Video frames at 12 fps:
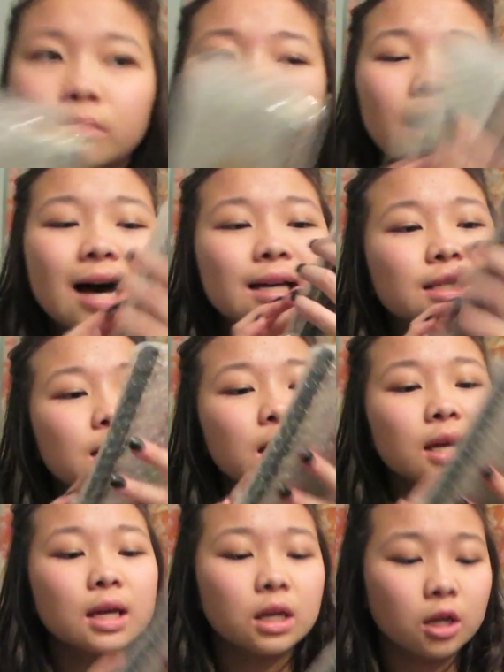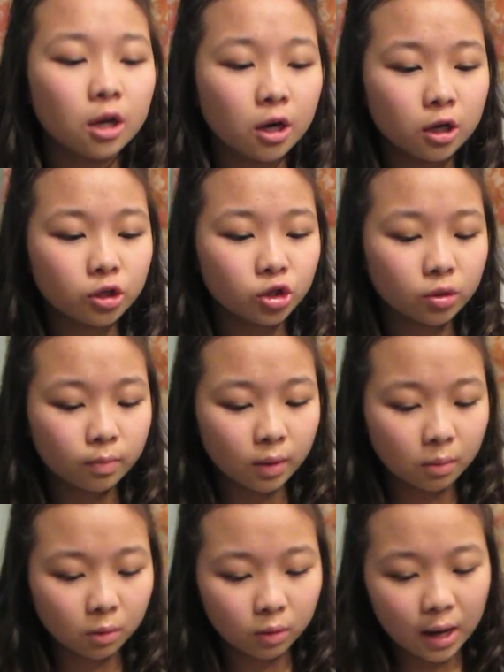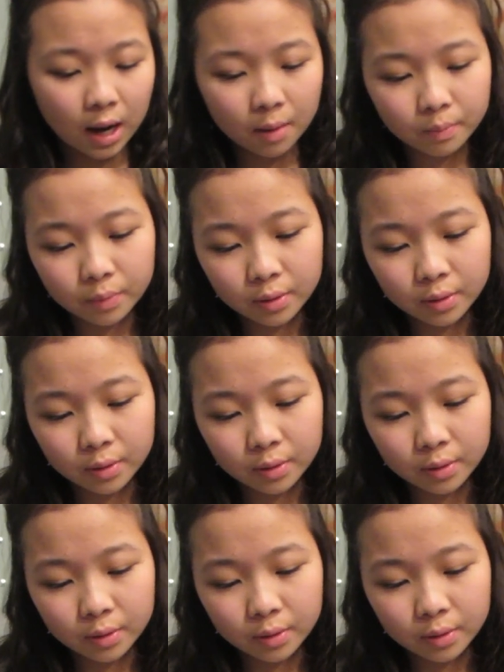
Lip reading: Last thing in here is in bubble wrap.